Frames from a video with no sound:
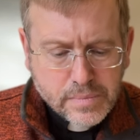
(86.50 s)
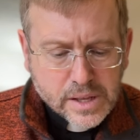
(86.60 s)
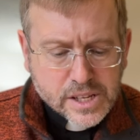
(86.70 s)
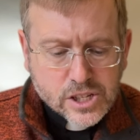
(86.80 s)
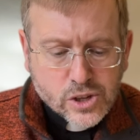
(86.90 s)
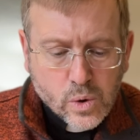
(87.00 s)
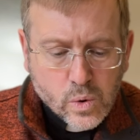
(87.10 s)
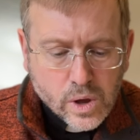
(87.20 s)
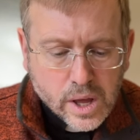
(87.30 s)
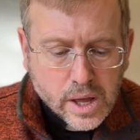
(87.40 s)
It says,
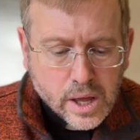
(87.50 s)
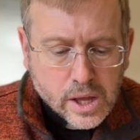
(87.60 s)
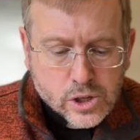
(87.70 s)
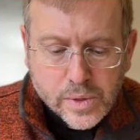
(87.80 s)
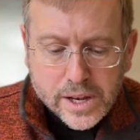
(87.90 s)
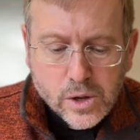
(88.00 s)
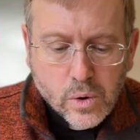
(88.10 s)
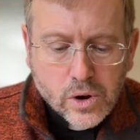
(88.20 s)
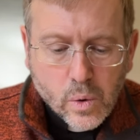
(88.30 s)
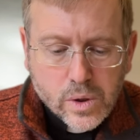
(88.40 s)
so, so then you
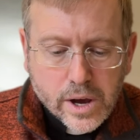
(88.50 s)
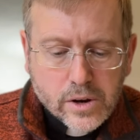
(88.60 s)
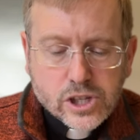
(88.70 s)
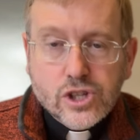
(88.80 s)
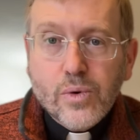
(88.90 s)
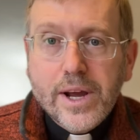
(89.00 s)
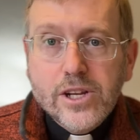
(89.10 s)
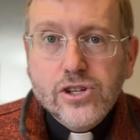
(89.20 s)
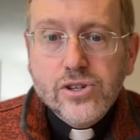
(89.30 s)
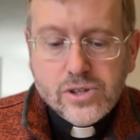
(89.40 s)
are no longer
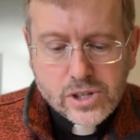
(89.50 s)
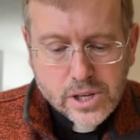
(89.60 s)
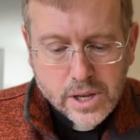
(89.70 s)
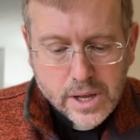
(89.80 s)
strangers